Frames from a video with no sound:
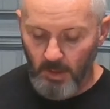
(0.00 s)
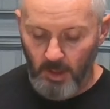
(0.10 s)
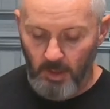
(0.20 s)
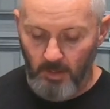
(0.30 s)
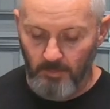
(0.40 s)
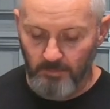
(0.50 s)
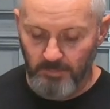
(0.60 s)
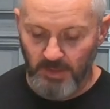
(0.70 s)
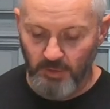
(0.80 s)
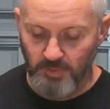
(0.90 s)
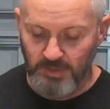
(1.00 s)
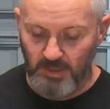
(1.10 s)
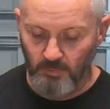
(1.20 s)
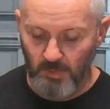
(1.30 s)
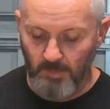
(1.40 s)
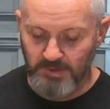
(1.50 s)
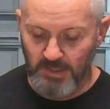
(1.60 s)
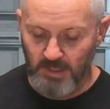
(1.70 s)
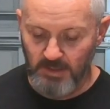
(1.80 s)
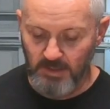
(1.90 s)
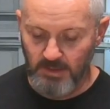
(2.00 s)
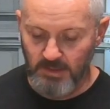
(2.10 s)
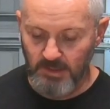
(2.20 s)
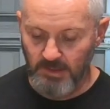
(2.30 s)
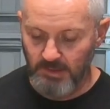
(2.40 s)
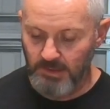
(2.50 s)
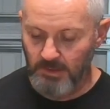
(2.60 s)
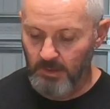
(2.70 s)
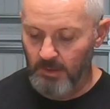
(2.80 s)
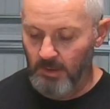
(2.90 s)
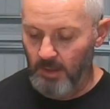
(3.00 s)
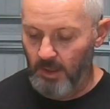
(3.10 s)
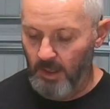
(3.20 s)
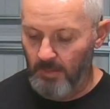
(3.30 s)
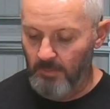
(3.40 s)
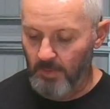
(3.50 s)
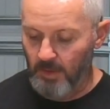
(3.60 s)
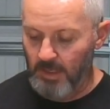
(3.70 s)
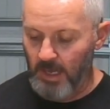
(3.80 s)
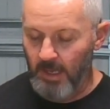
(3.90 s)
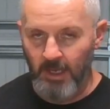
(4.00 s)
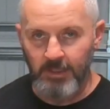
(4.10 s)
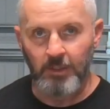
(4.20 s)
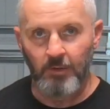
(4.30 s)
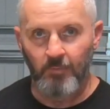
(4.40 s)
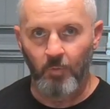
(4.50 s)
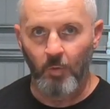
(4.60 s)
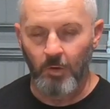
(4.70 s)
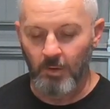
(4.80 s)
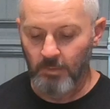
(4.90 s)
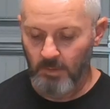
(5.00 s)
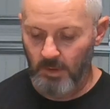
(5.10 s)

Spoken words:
They do say on the website that these are not ideal for